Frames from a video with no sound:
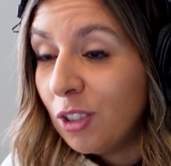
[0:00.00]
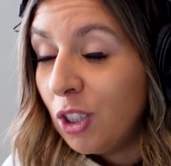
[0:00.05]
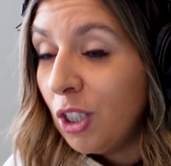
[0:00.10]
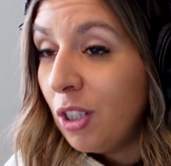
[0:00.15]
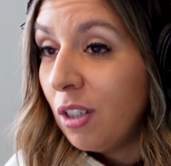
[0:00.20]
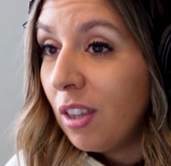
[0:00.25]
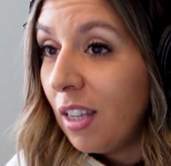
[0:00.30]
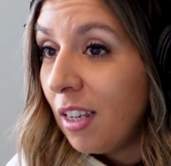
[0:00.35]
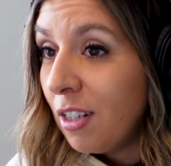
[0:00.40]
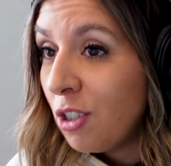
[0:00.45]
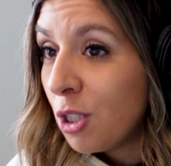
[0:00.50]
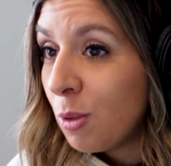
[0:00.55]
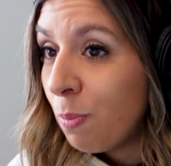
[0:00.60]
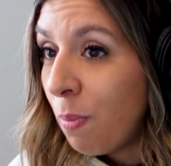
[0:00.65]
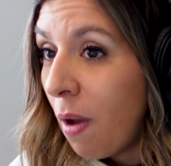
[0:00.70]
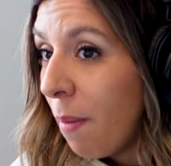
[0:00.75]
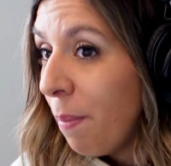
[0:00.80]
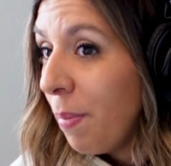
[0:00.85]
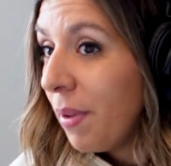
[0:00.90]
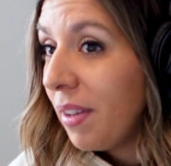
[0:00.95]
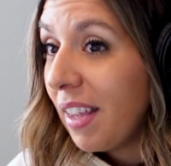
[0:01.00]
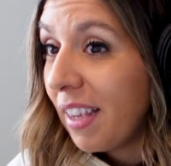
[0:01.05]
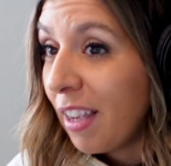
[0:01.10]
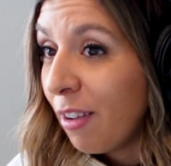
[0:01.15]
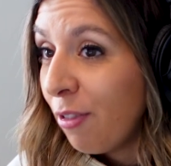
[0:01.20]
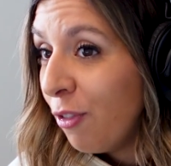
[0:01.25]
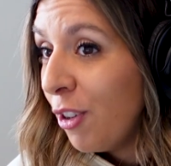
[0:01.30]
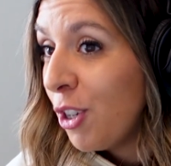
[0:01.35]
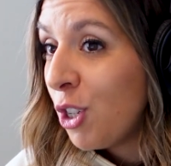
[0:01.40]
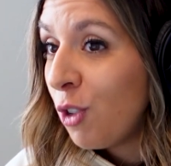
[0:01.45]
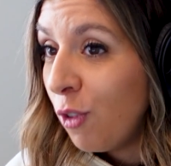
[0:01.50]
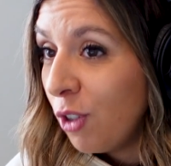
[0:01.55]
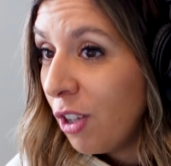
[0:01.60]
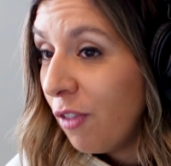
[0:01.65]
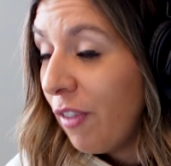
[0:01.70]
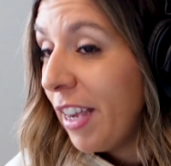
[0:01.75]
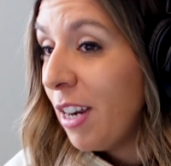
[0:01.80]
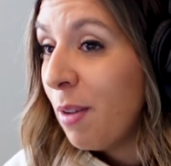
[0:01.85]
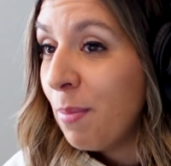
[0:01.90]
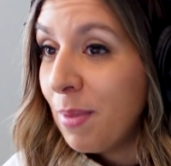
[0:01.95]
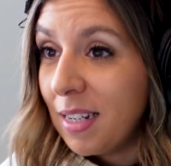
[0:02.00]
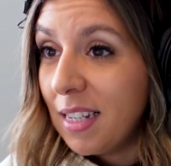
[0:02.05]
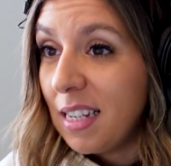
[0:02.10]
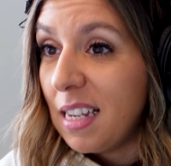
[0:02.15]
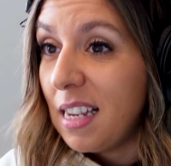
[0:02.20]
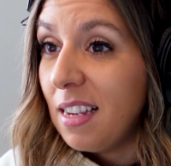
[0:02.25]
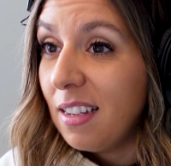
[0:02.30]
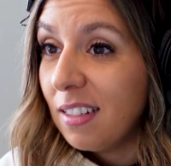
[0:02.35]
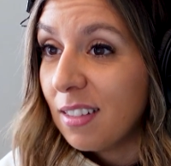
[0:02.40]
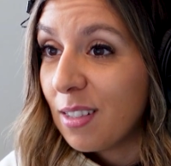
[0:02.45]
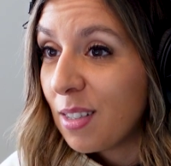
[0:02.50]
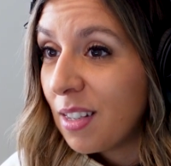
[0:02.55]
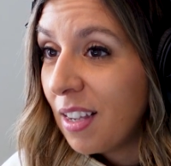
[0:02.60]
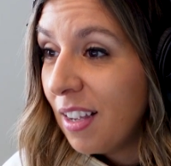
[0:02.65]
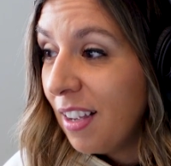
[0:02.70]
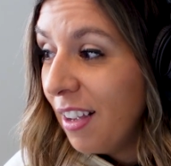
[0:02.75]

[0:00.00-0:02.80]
Do you think just pumping like a fish full of vitamin D is